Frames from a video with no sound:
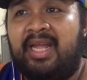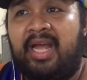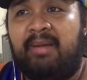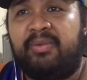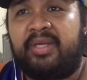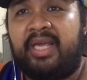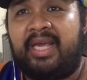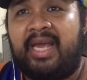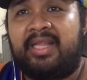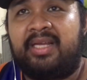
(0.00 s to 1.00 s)
I'm looking
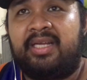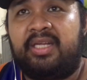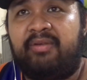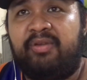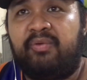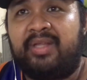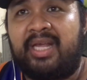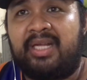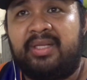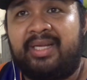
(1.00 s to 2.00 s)
at, if you would
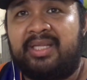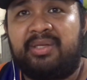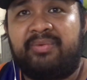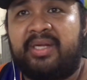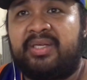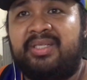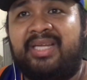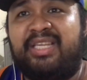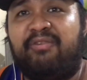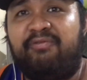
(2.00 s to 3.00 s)
take a look at the records,
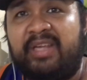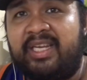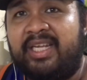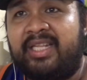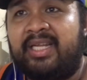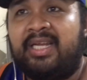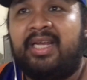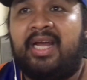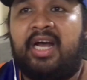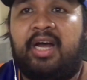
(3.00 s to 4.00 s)
they defeated
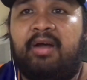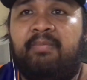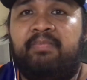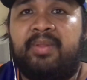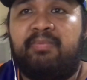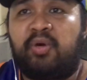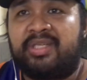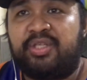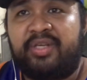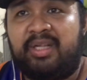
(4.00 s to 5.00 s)

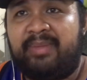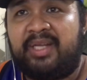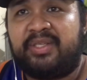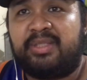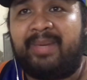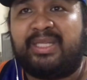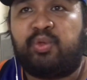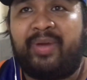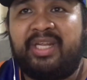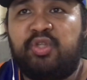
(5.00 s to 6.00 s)
Portland Trail Blazers by
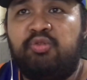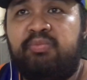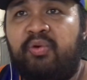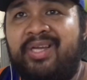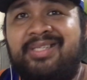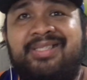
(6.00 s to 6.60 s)
22 points.